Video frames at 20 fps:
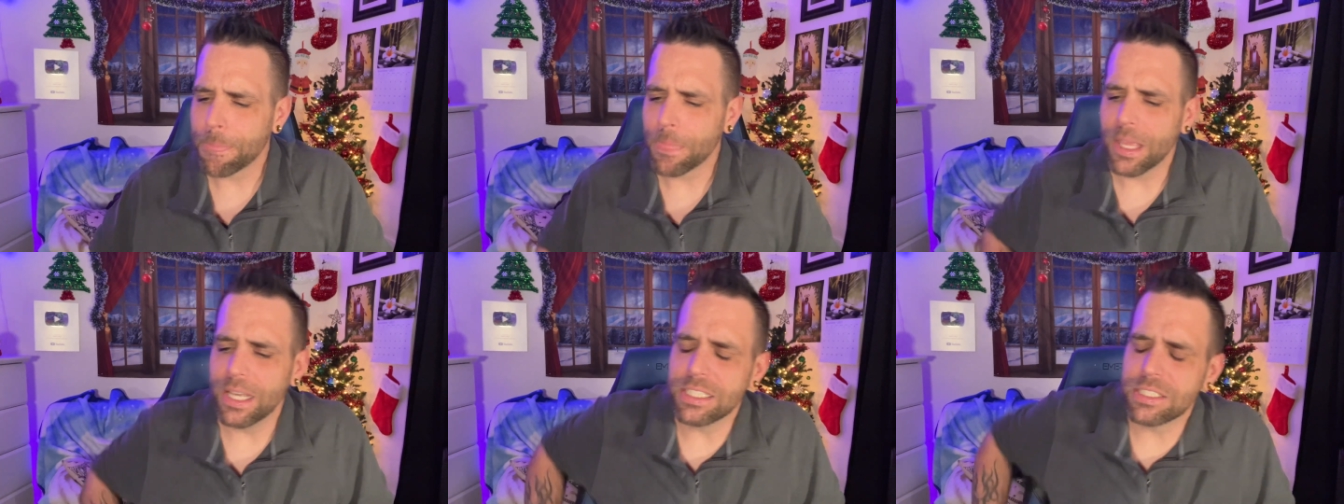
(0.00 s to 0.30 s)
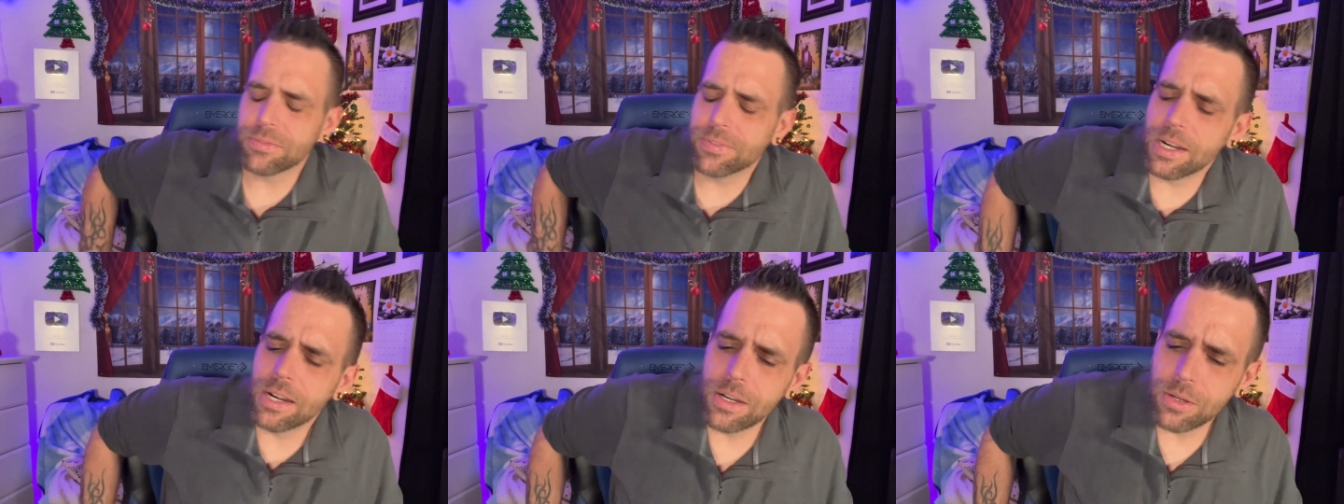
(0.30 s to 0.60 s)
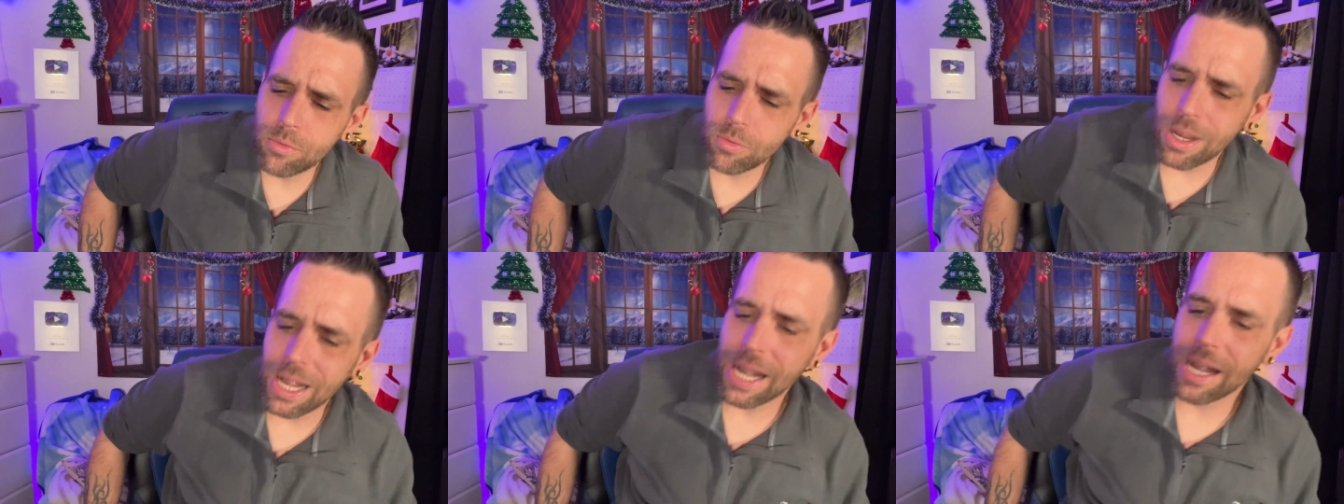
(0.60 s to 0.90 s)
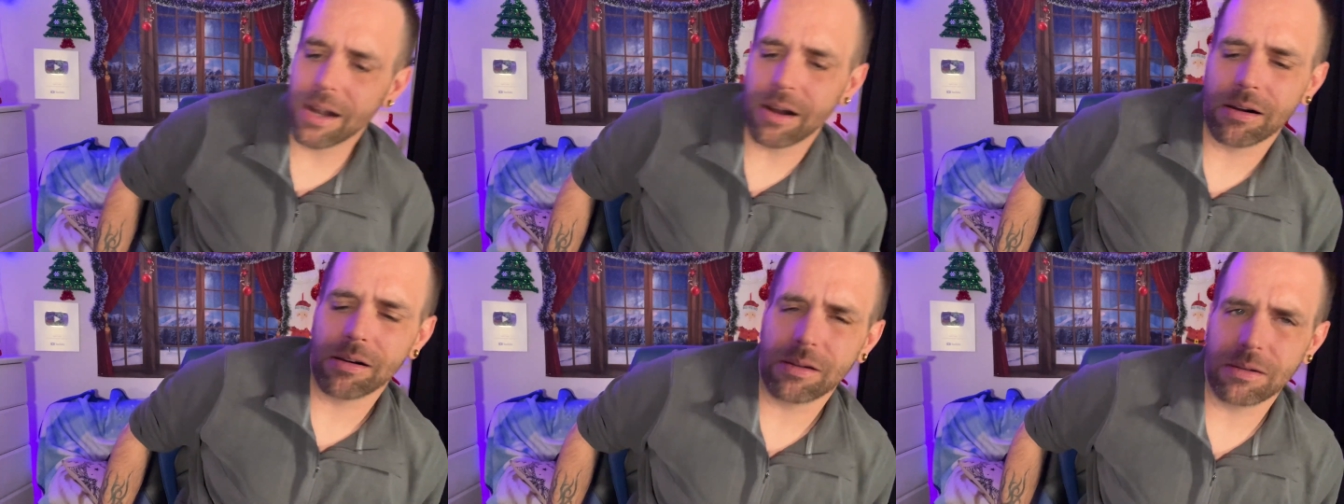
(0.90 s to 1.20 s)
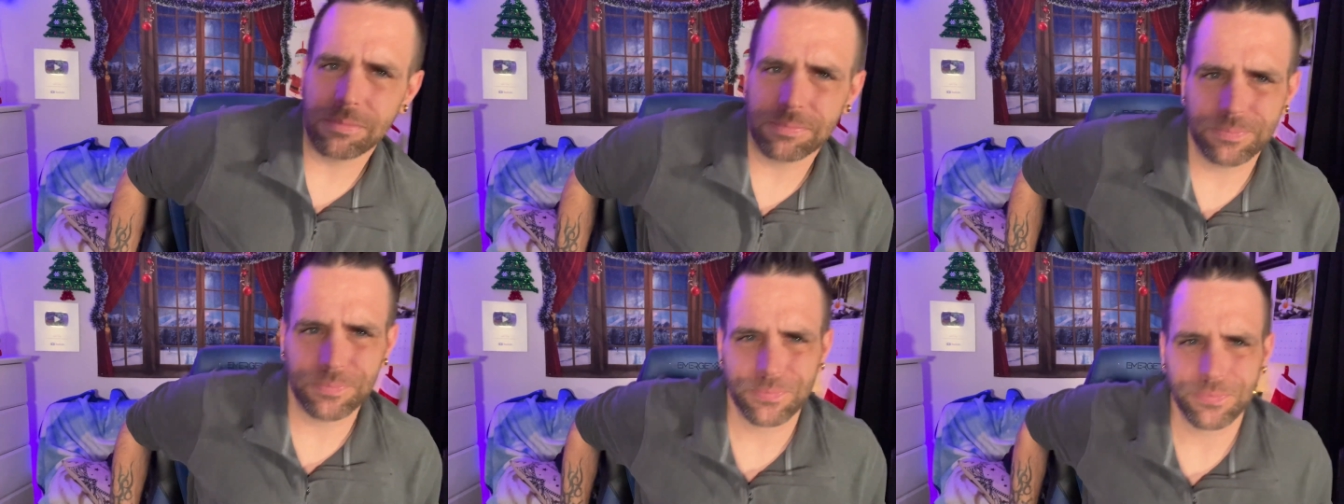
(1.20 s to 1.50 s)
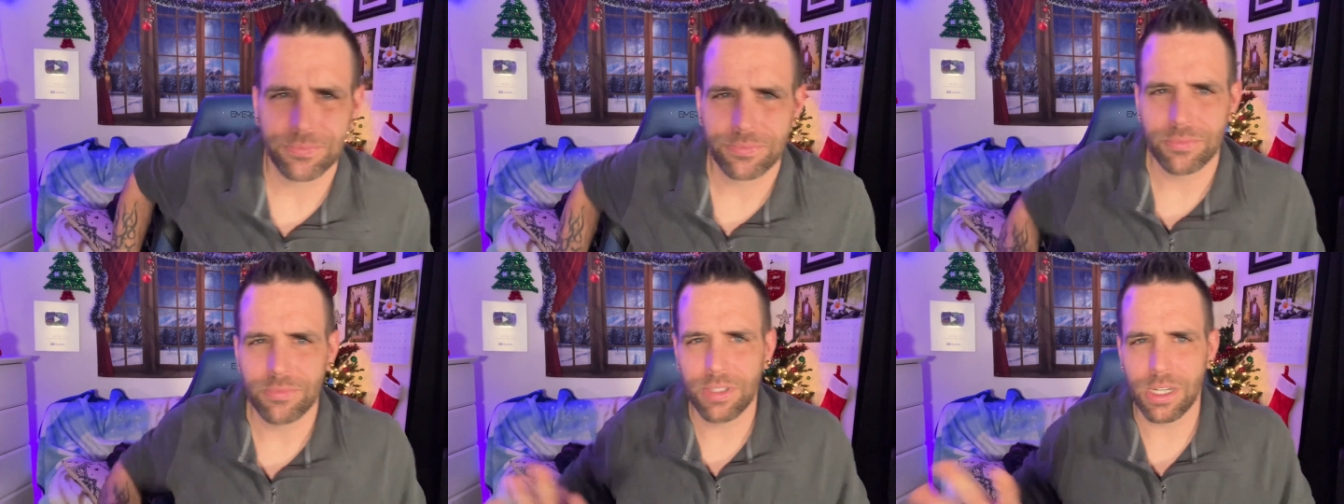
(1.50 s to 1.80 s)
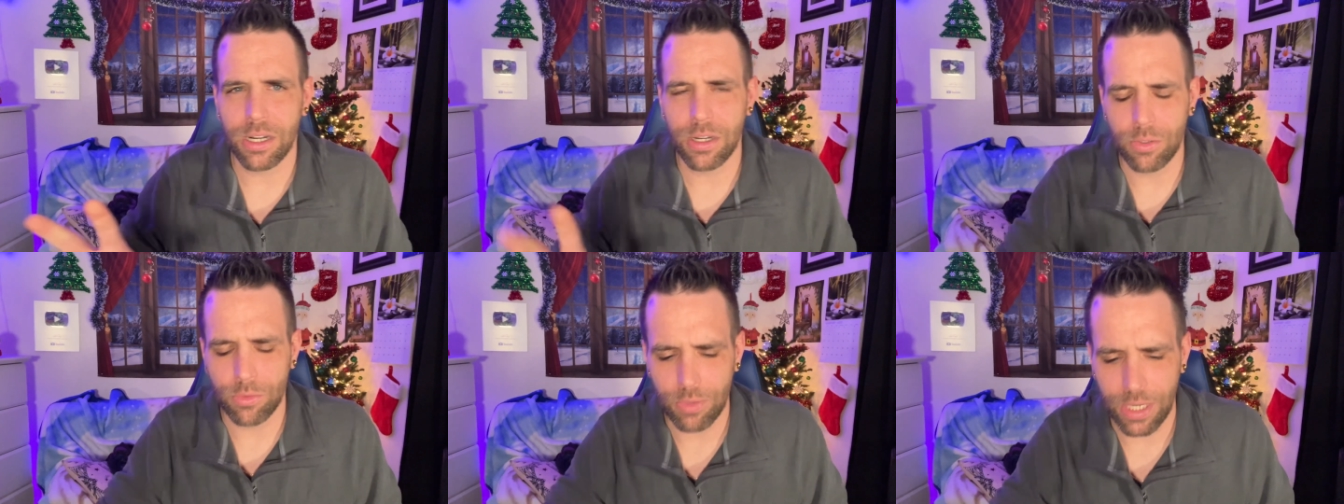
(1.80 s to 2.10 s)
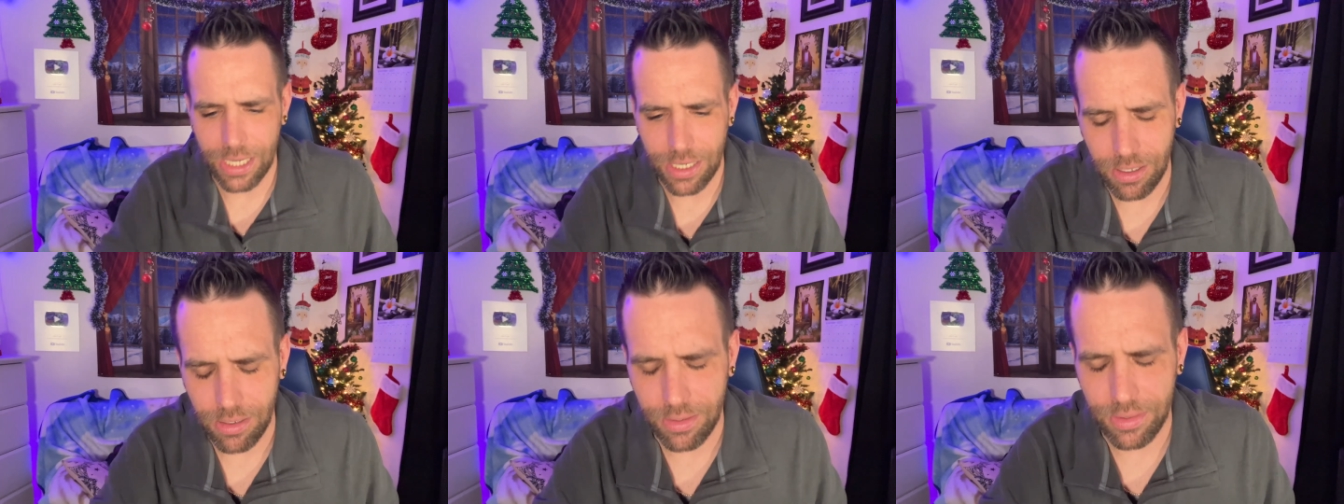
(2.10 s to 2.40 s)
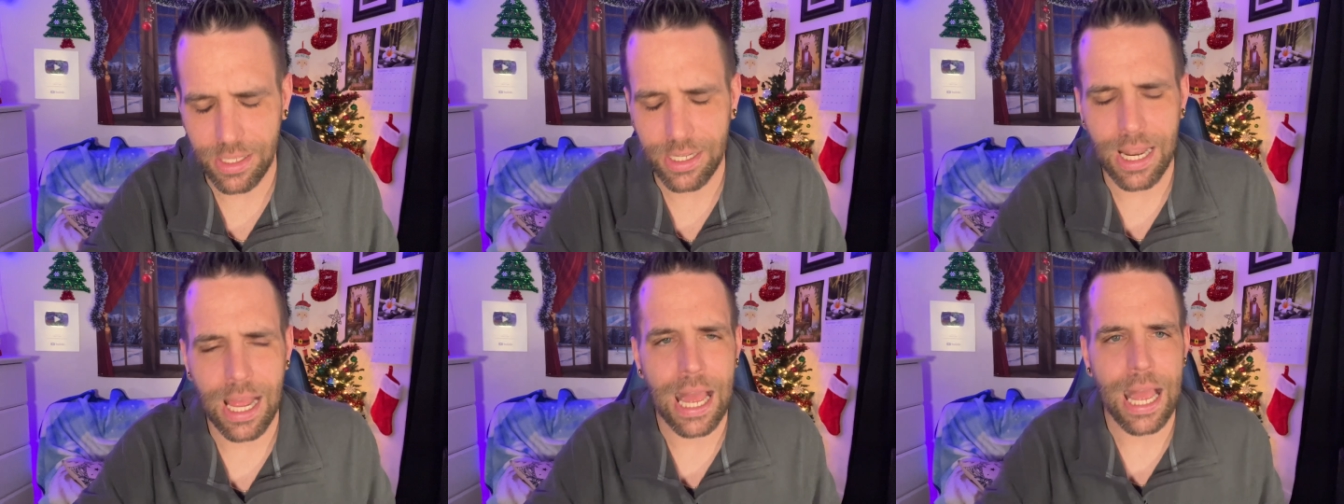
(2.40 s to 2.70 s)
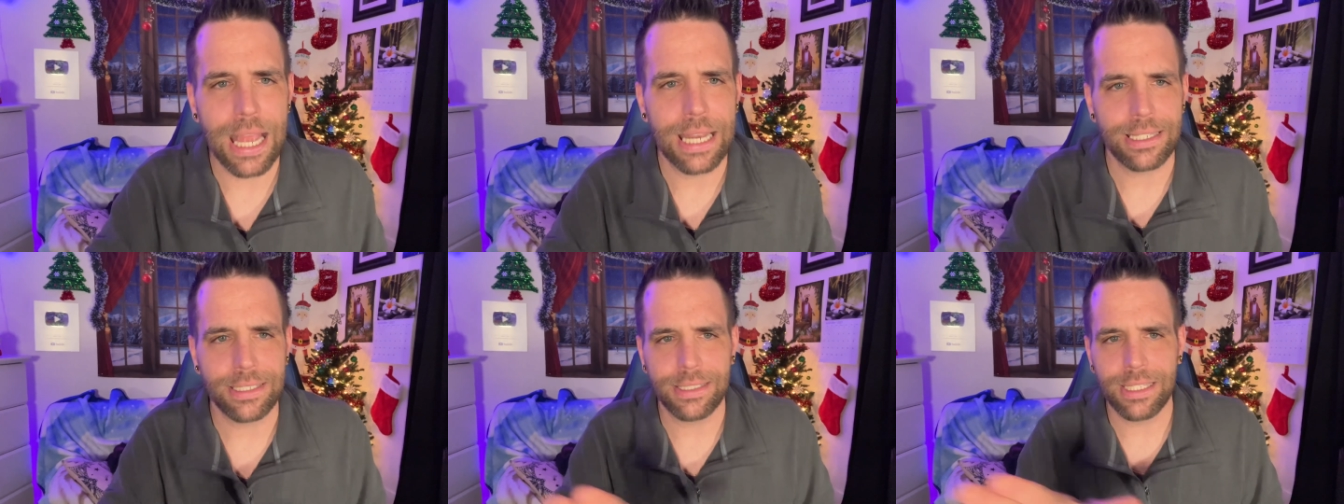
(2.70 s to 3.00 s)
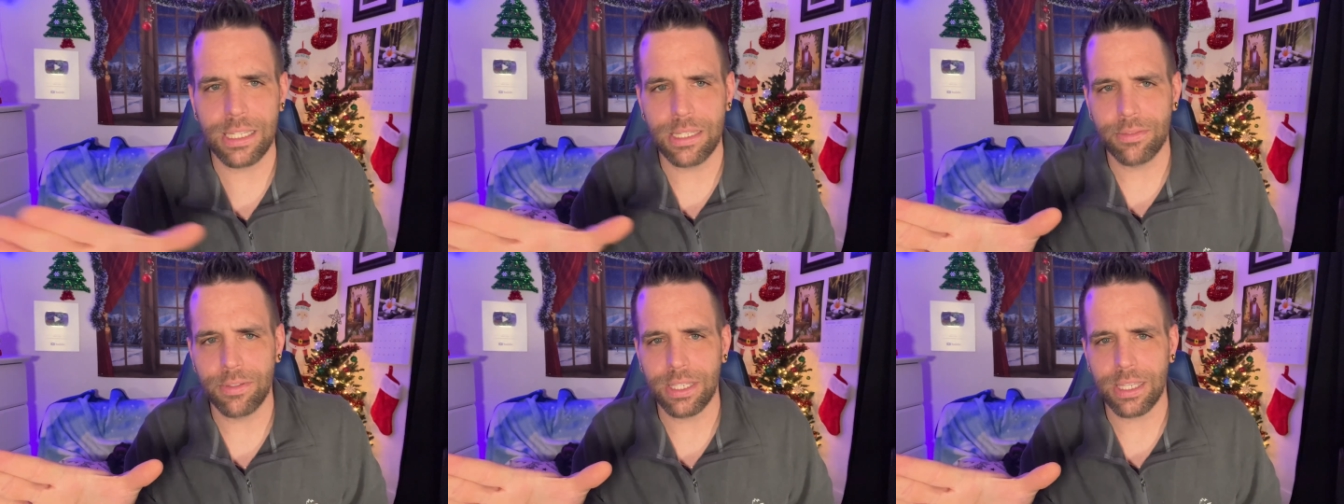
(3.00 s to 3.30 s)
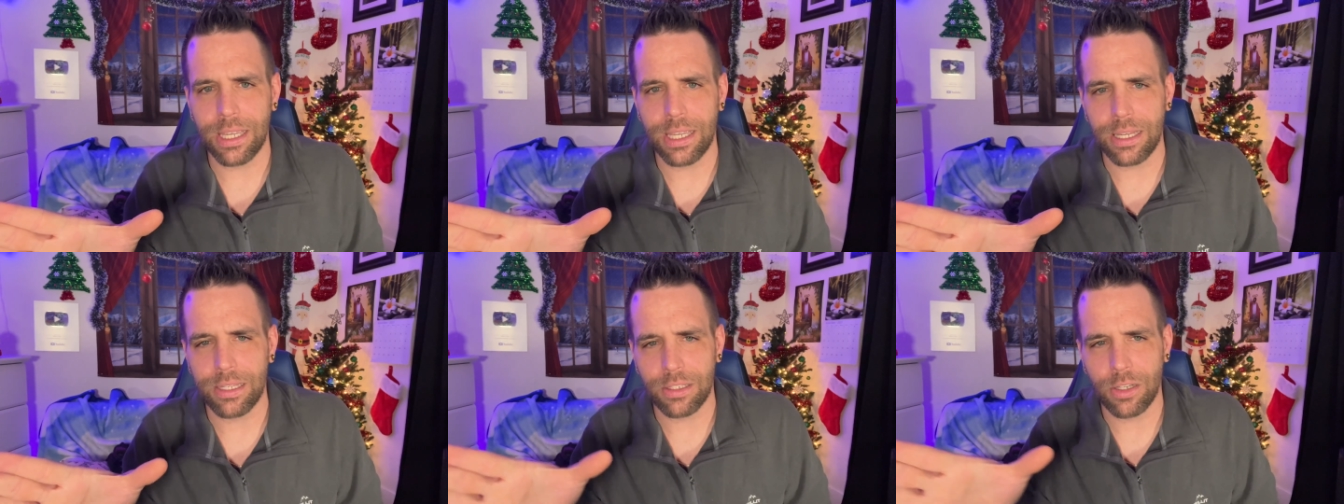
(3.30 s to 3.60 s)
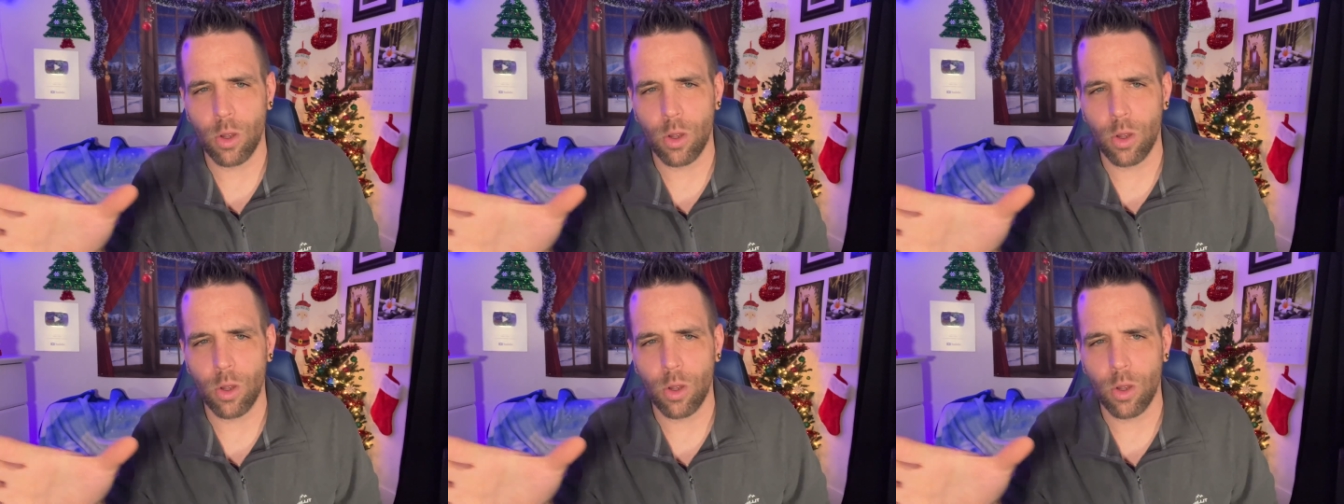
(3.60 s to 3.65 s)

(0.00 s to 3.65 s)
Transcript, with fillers: It's very rare very rare that I deviate